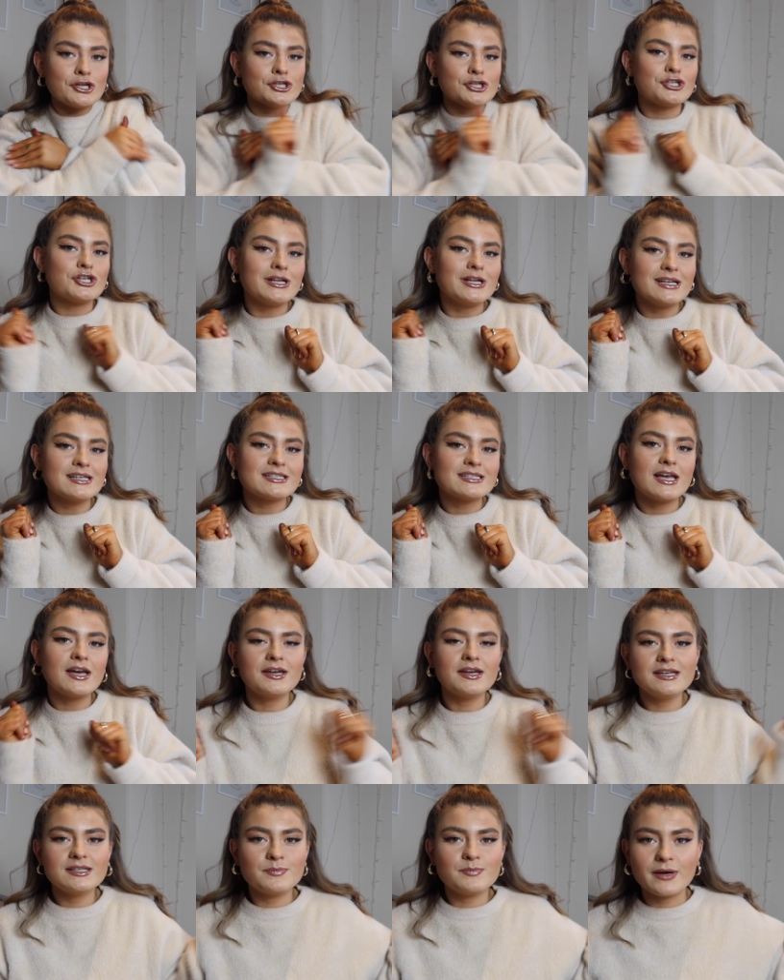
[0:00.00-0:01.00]
chilly
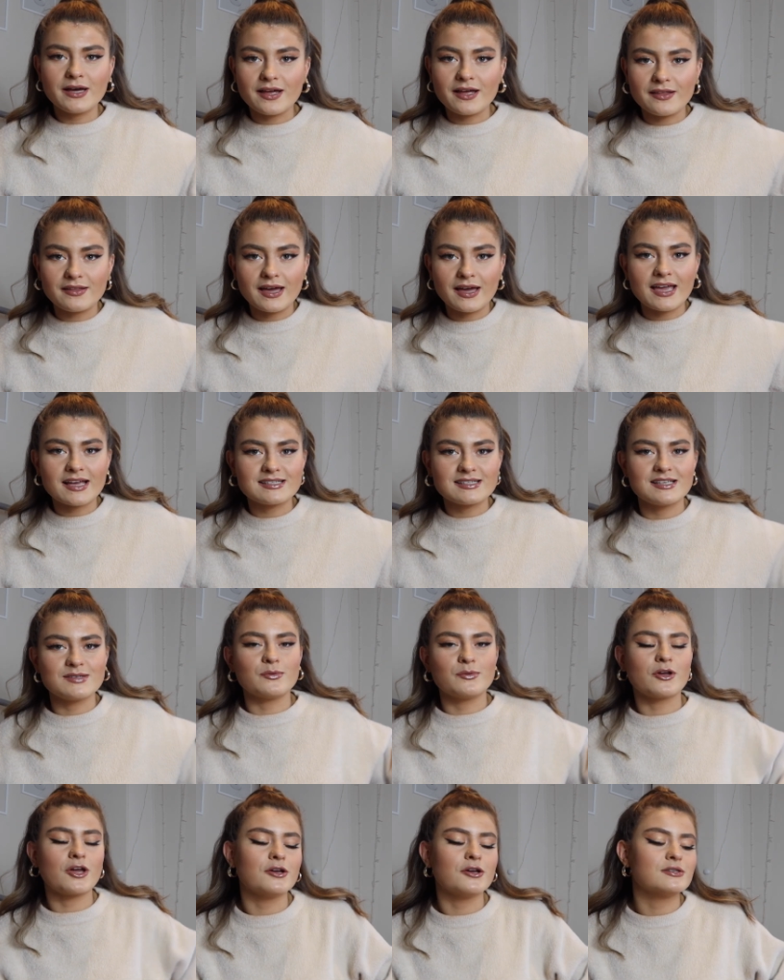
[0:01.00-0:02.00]
side, but I guess that's
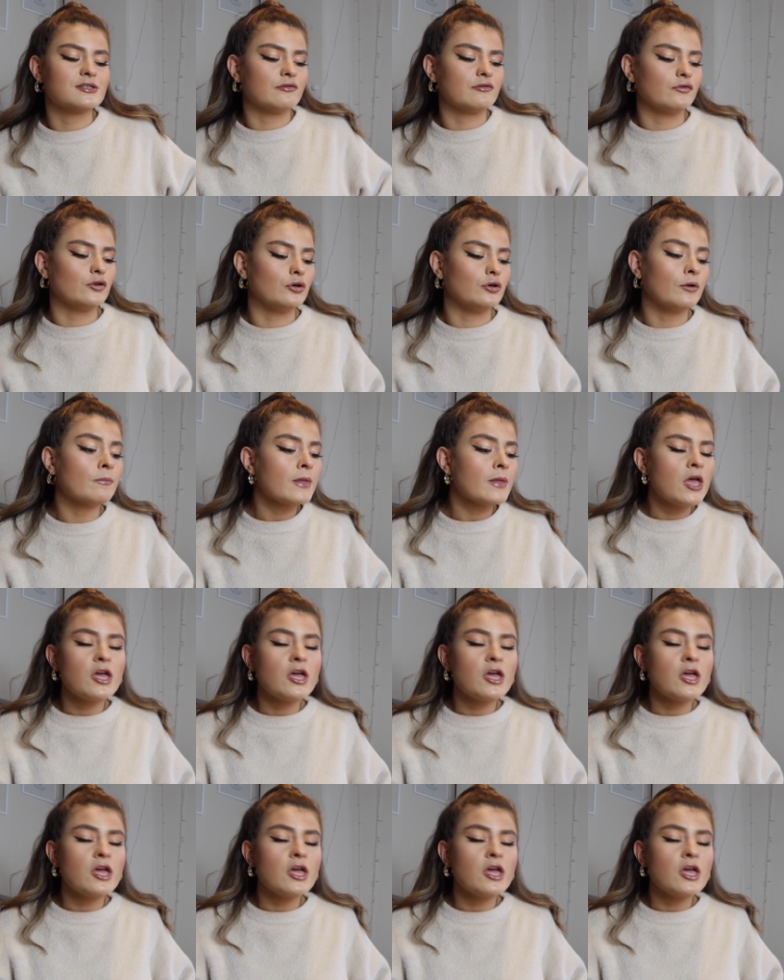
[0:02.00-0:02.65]
what coats are for.